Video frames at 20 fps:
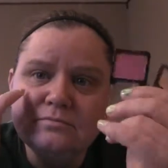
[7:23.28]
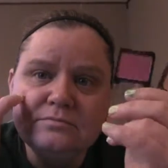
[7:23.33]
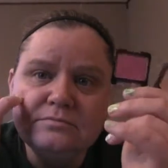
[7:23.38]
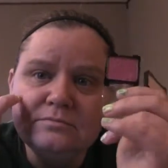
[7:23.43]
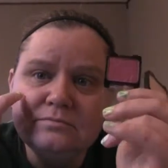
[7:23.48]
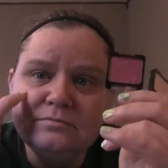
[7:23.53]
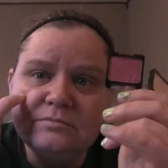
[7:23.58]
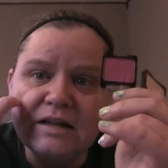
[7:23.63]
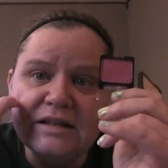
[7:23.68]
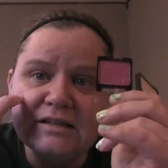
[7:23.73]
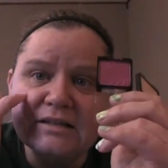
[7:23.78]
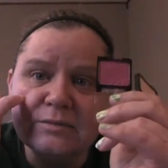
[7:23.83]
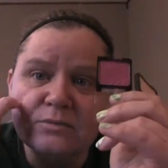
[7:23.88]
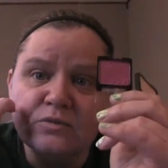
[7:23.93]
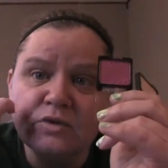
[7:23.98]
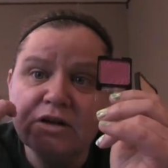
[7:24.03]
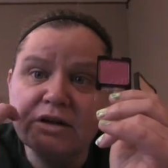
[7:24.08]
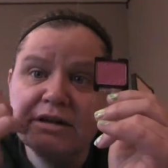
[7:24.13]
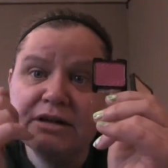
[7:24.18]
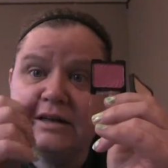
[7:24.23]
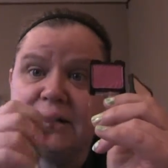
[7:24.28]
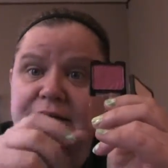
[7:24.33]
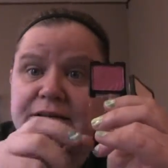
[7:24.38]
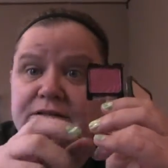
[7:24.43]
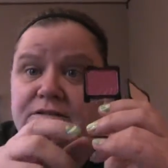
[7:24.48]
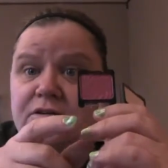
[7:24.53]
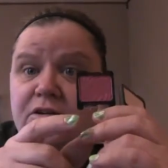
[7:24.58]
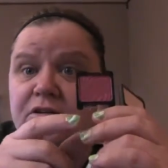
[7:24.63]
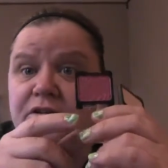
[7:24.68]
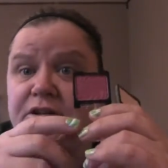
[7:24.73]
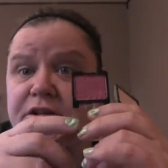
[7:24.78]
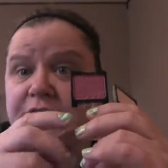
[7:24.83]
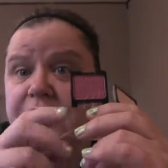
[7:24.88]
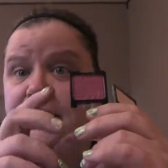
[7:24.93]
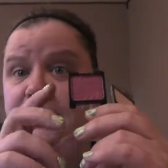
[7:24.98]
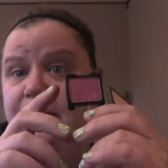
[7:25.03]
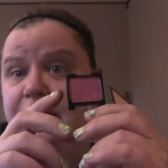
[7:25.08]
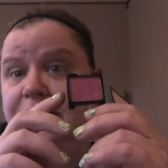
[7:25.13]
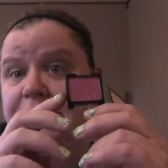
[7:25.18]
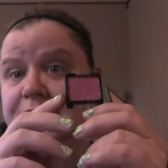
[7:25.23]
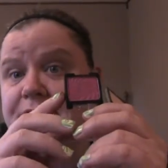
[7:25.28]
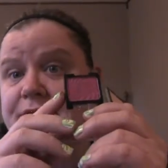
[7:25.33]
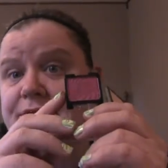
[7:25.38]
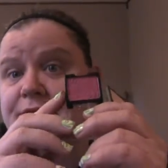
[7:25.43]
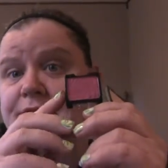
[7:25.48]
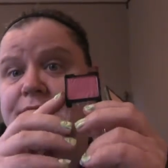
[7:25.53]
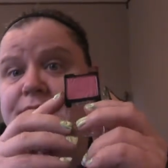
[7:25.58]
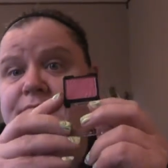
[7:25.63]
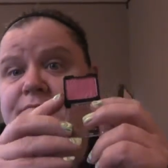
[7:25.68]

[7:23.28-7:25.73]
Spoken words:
Made some really nice holiday eyes.